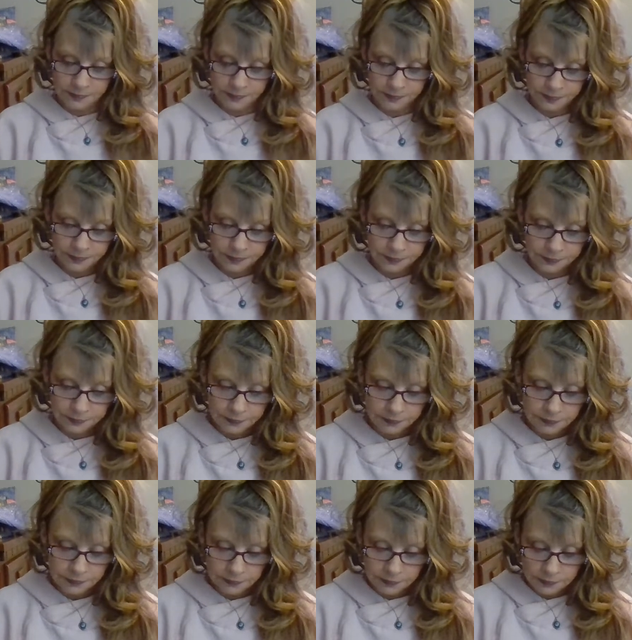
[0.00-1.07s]

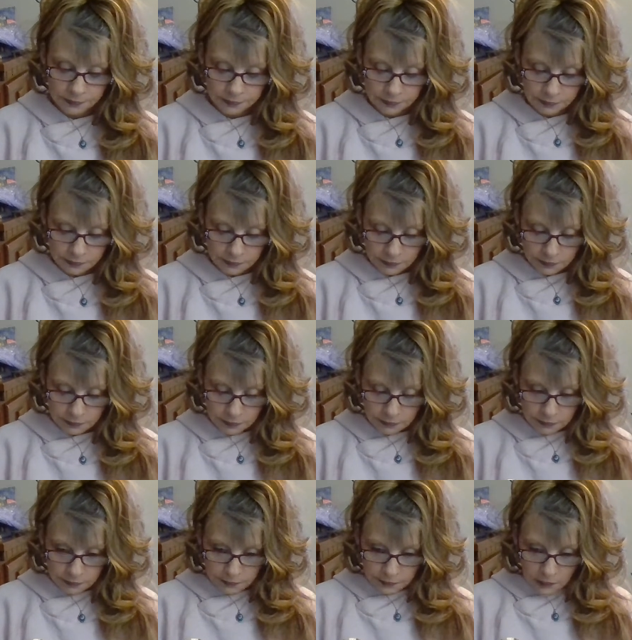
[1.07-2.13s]

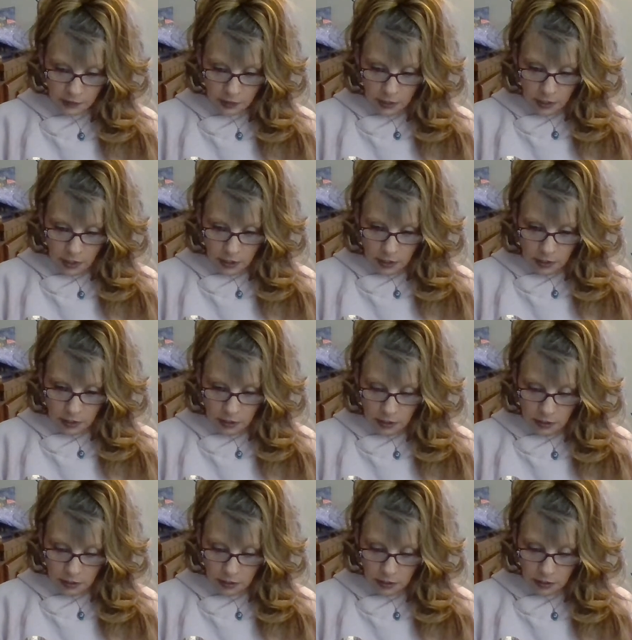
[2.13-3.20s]

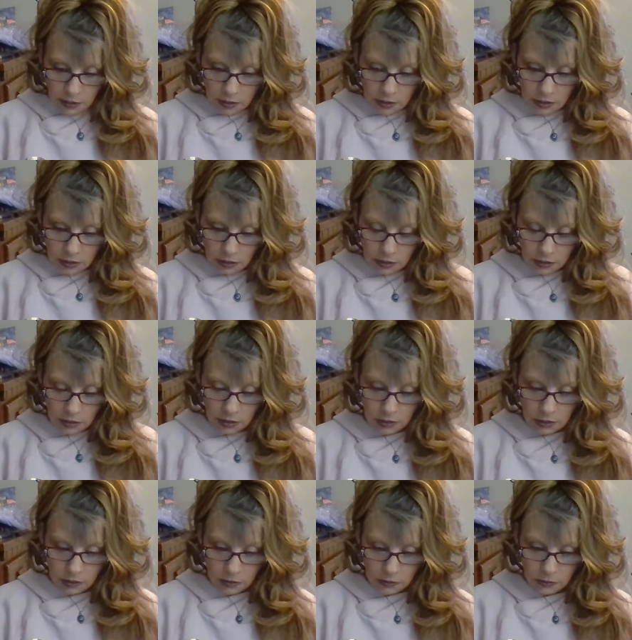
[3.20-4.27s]

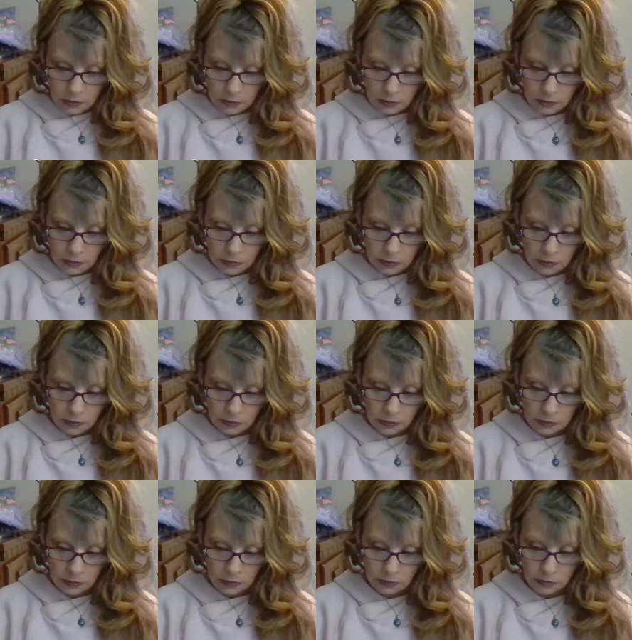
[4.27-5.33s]

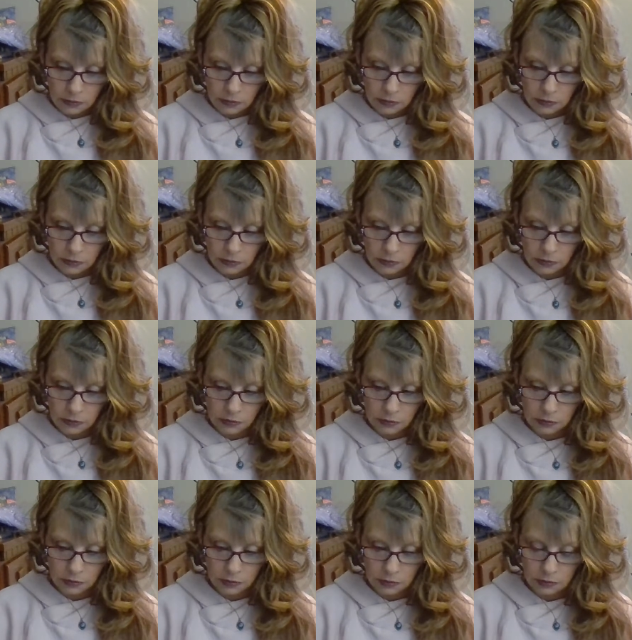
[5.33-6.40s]

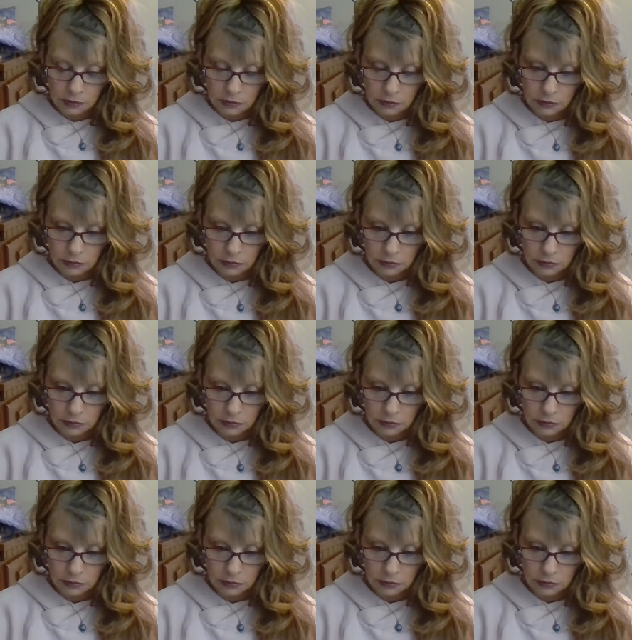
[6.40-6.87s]
(silence)